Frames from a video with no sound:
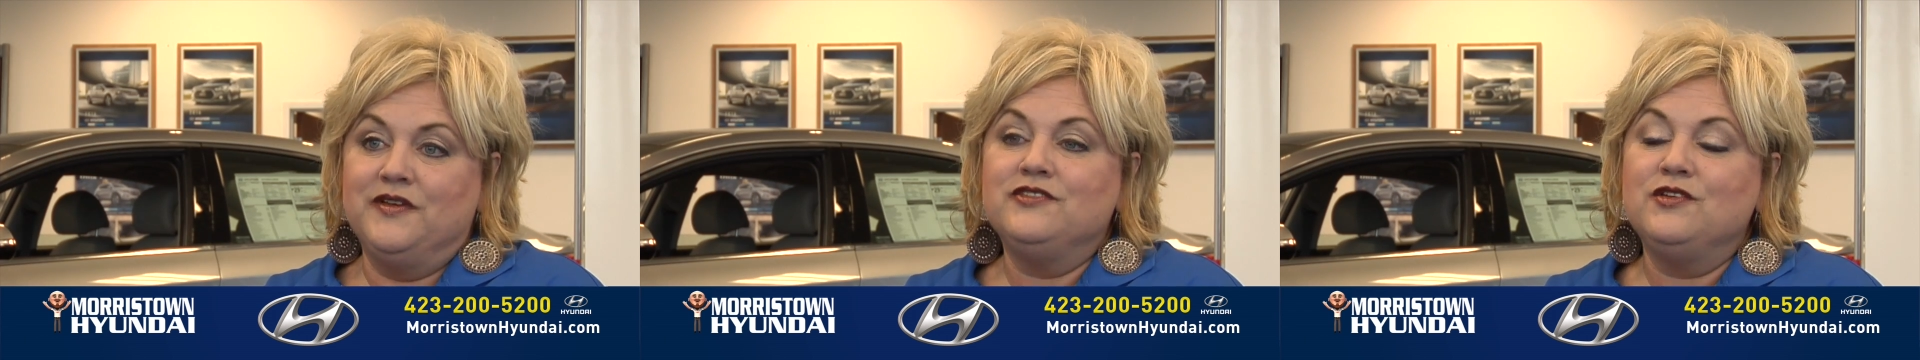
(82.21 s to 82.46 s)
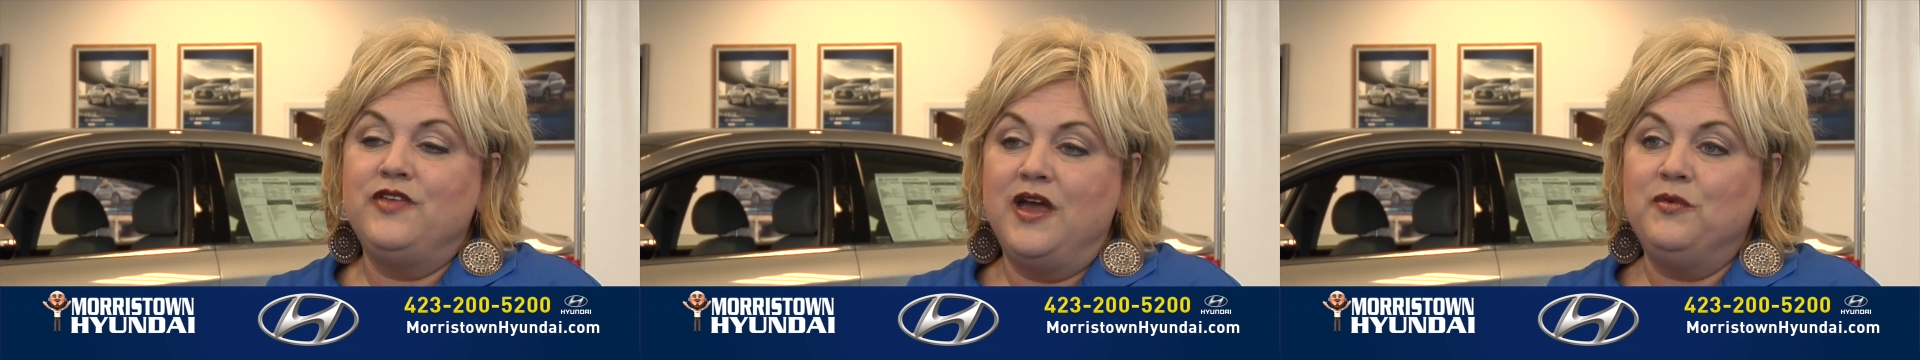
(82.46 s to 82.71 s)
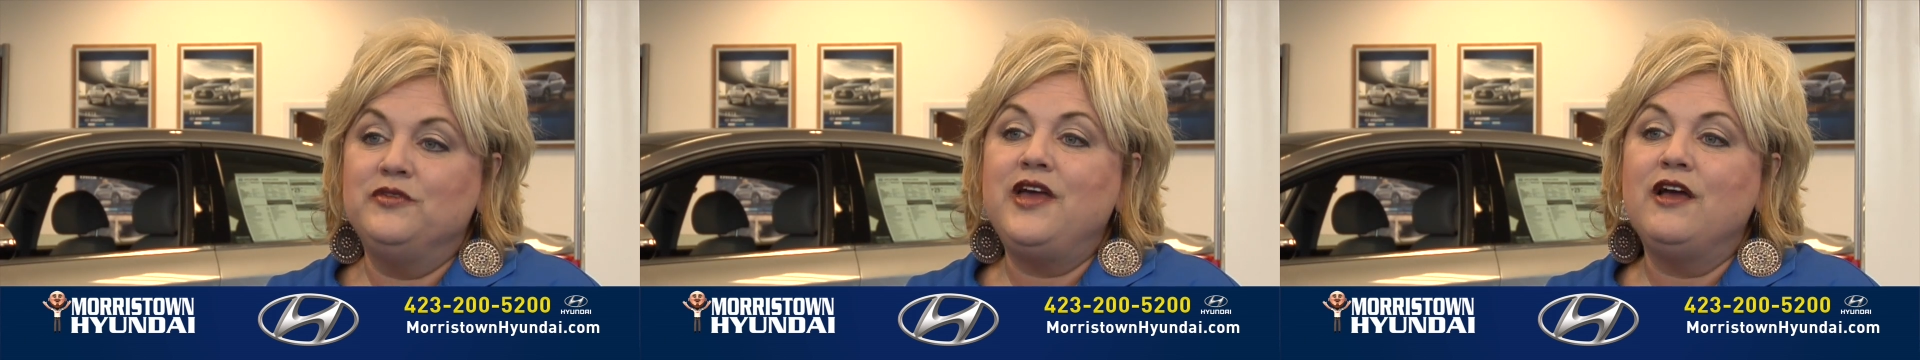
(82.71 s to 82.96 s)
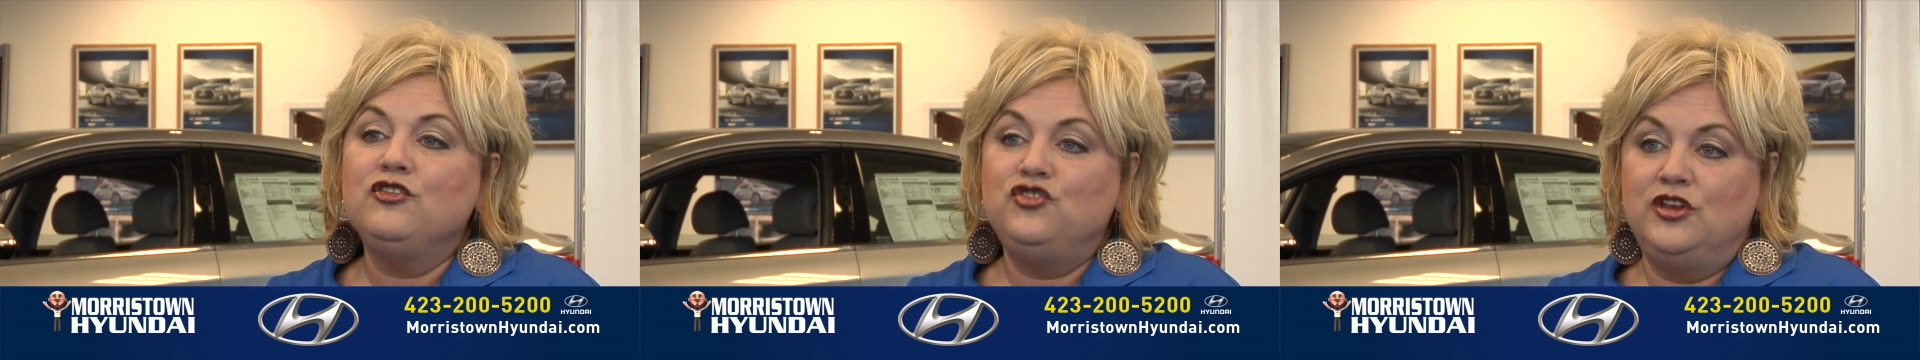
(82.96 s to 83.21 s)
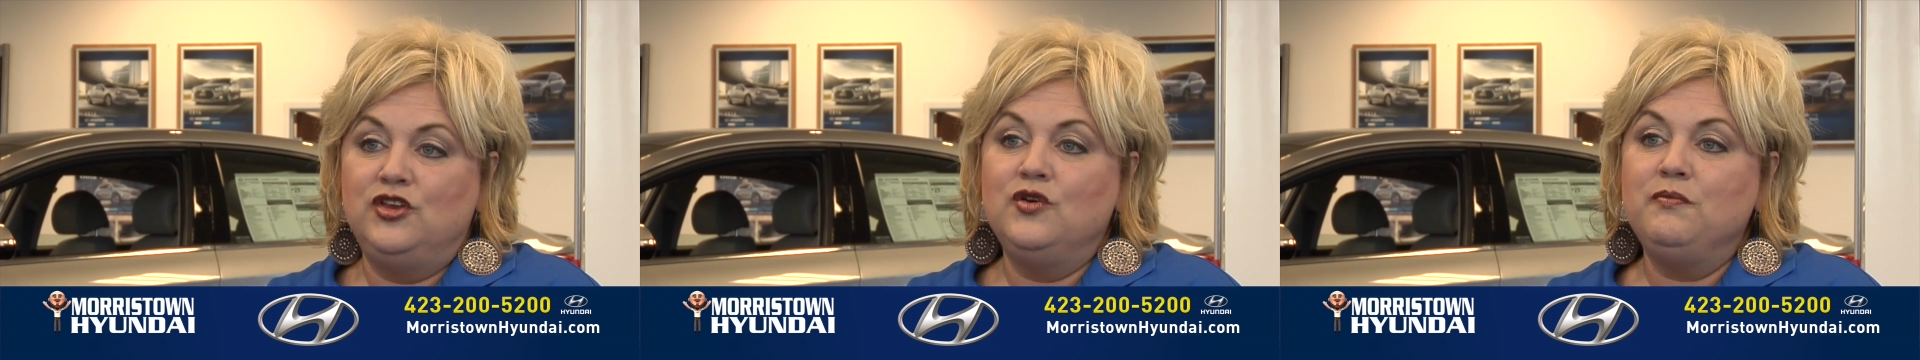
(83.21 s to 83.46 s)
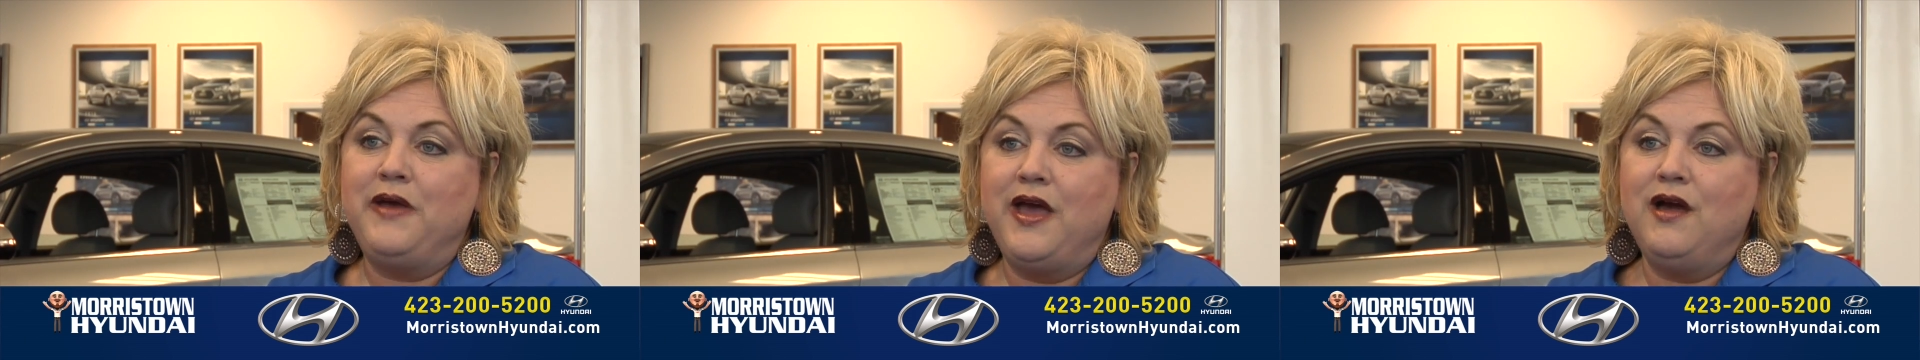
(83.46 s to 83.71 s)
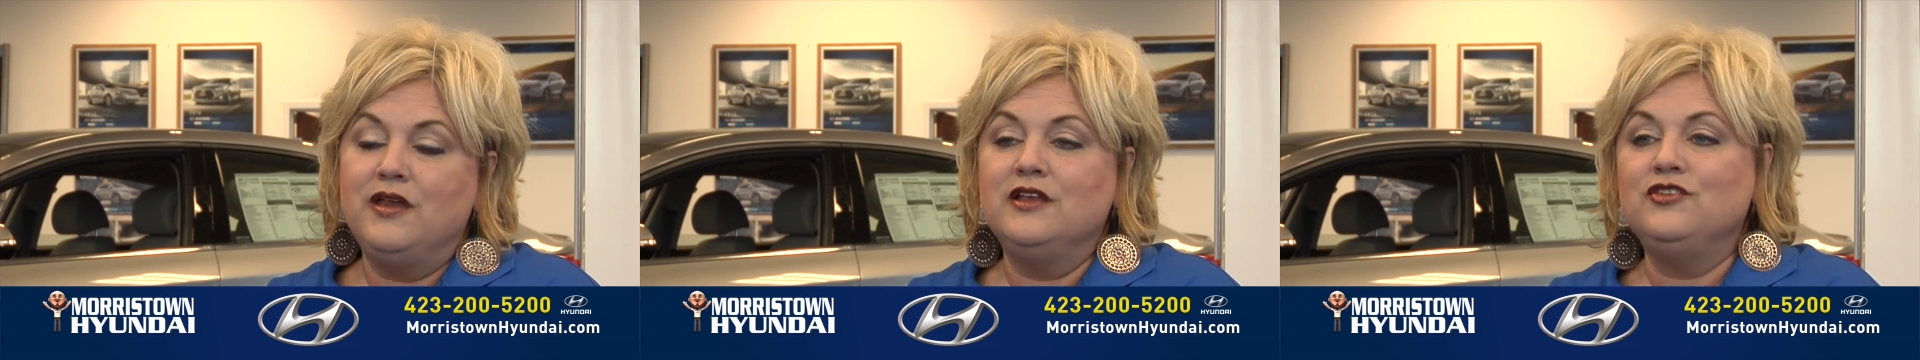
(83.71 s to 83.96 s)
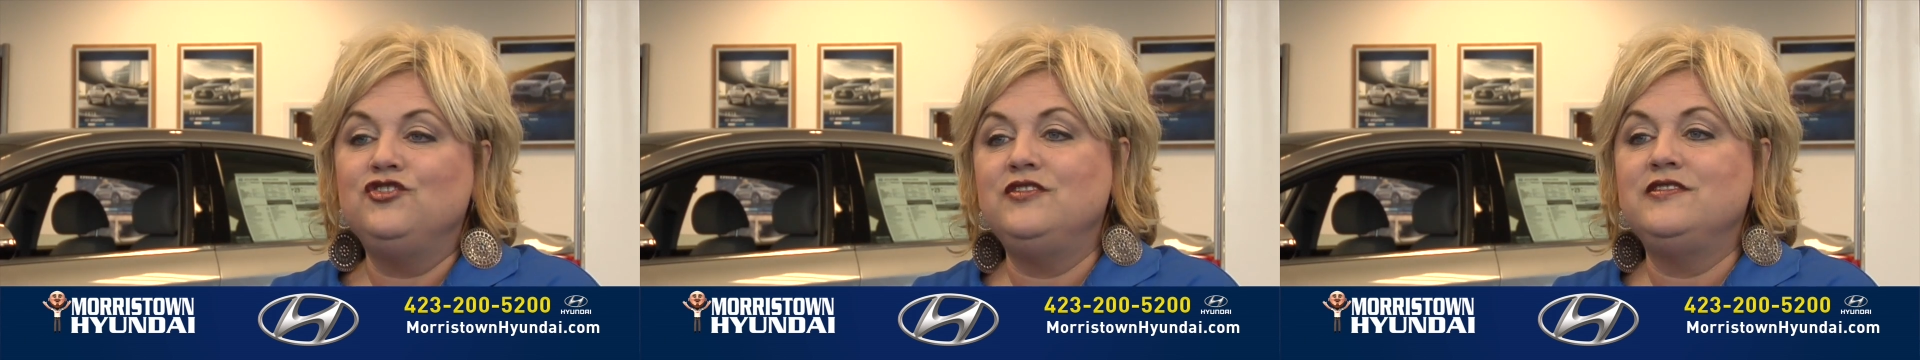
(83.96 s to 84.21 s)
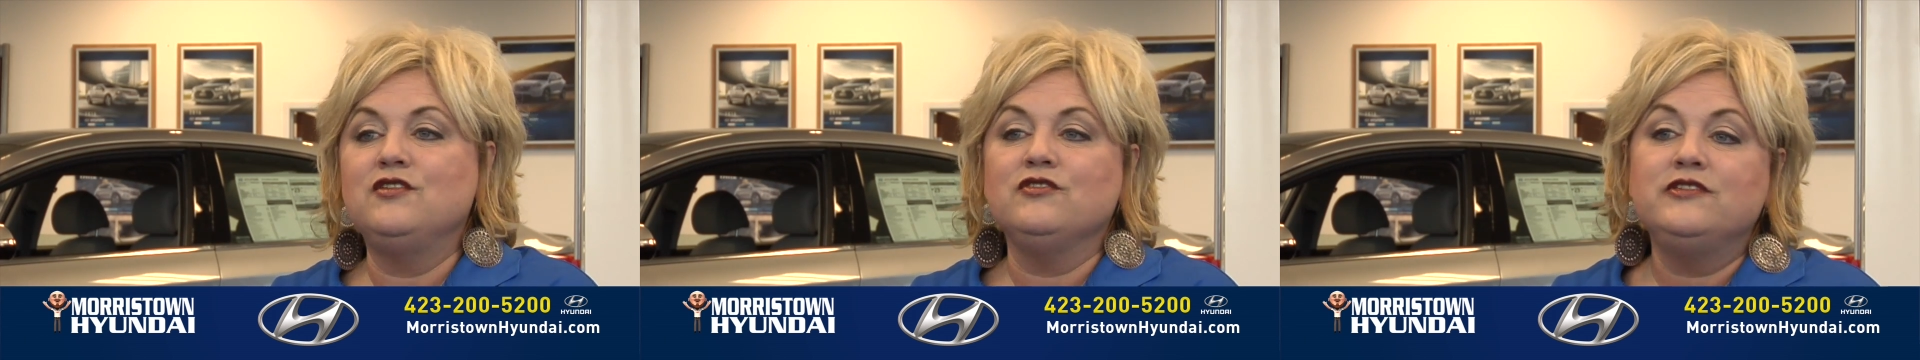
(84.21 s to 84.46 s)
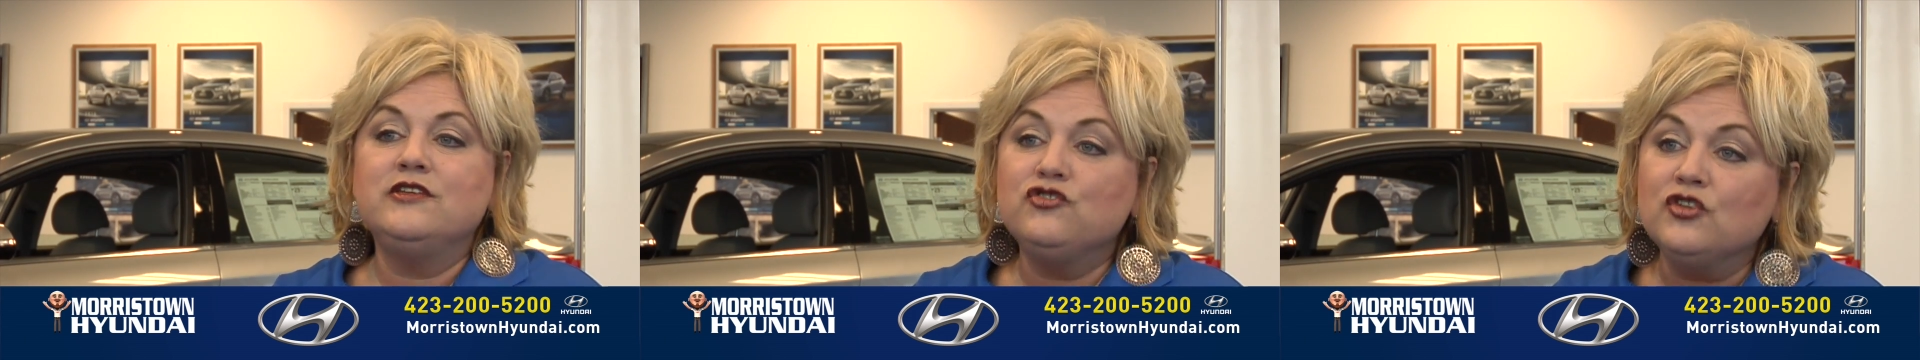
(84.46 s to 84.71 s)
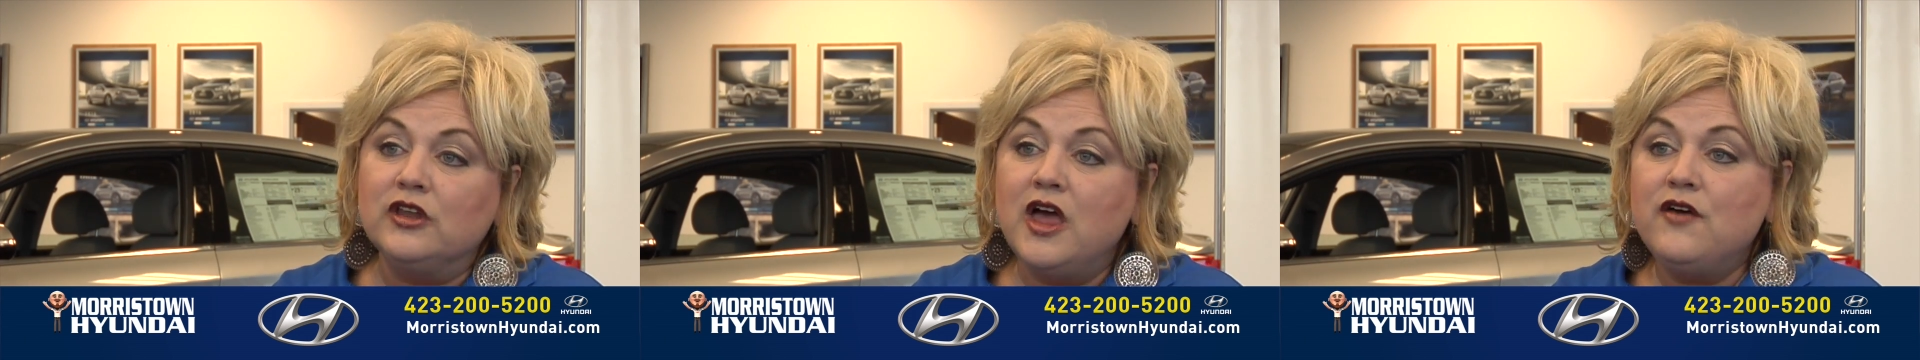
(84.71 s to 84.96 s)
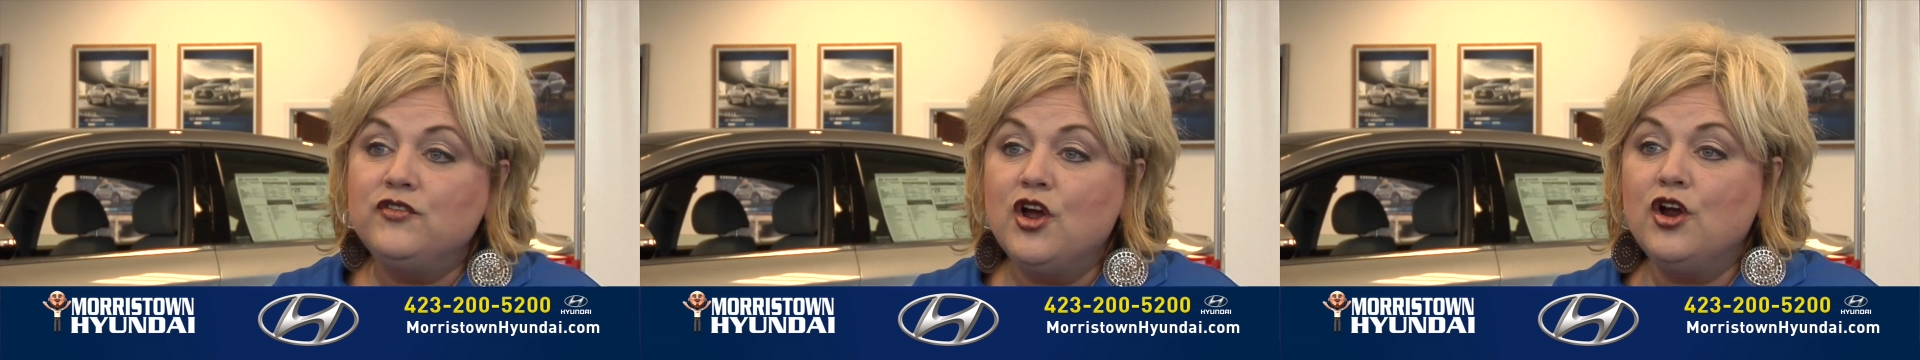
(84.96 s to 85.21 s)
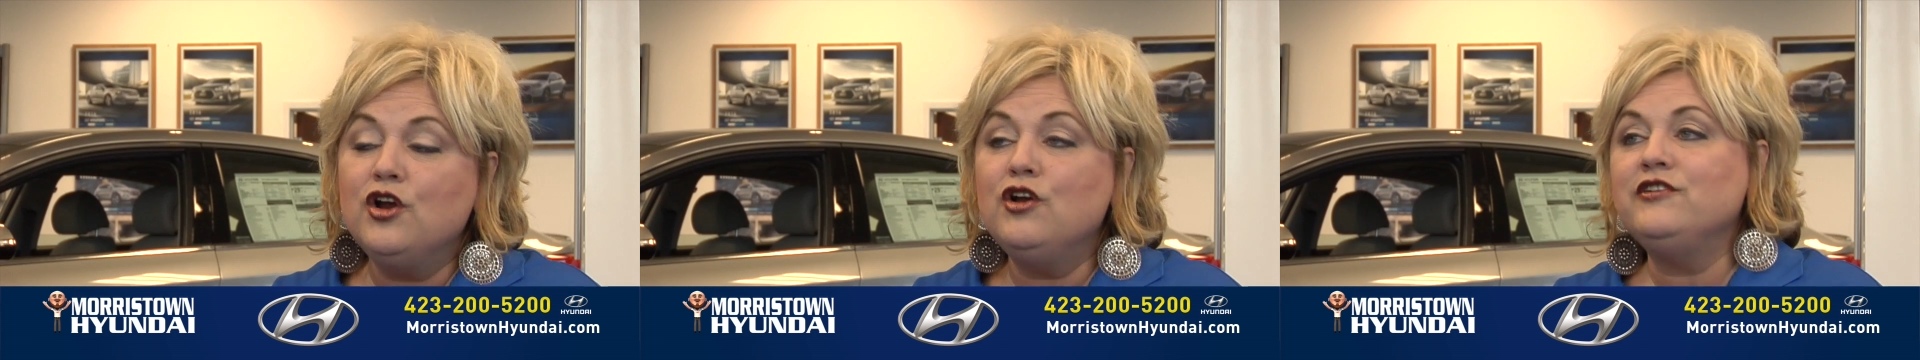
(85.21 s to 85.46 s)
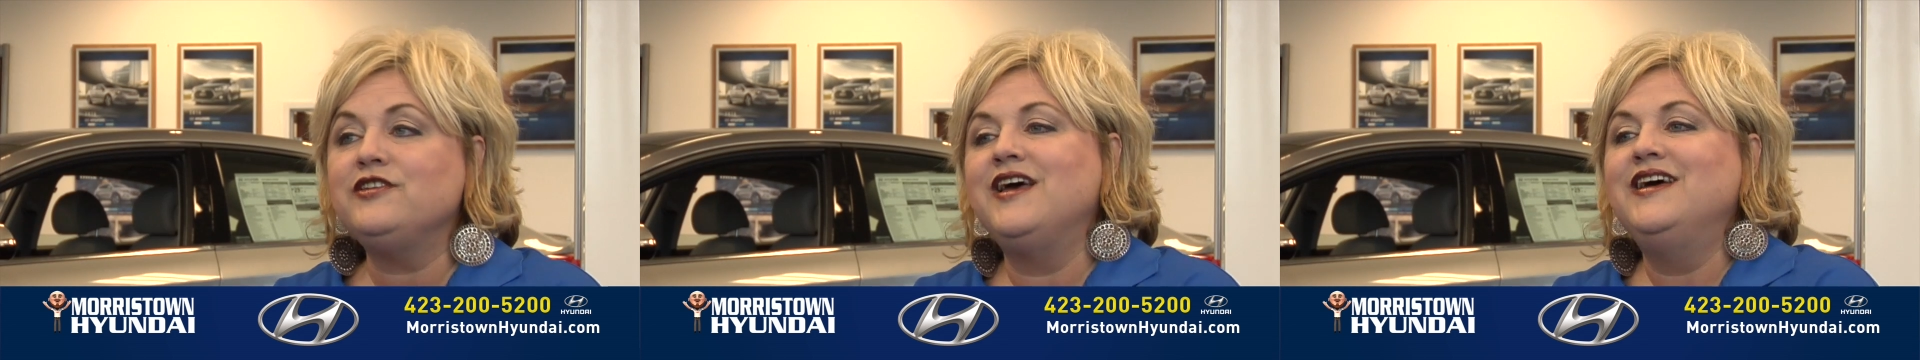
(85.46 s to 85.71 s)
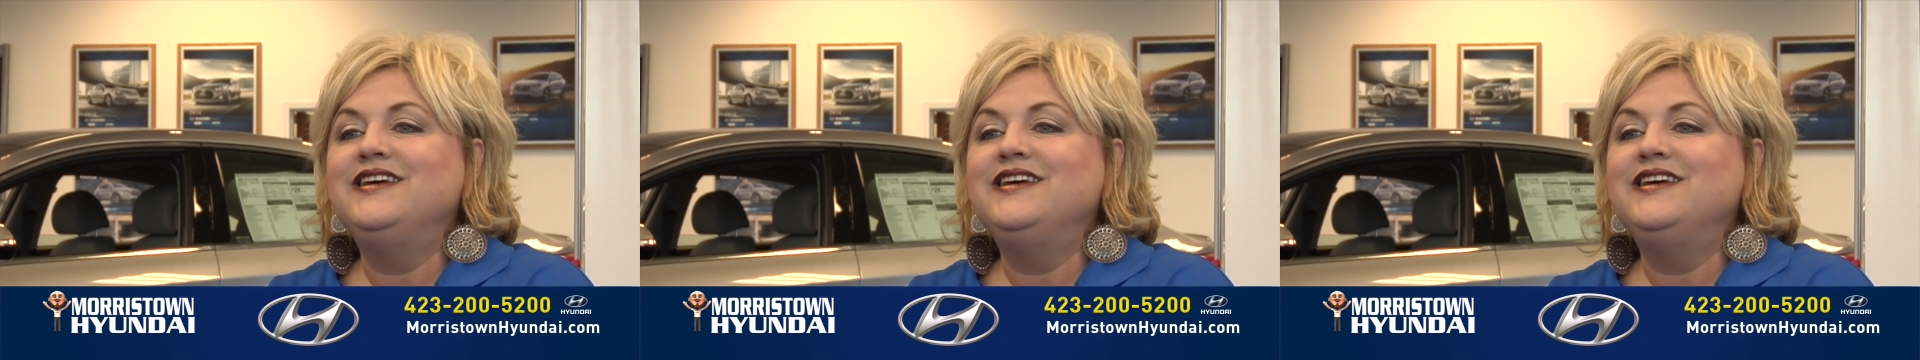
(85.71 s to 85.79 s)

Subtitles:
So that was how she knew about, and she said her sister loved hers.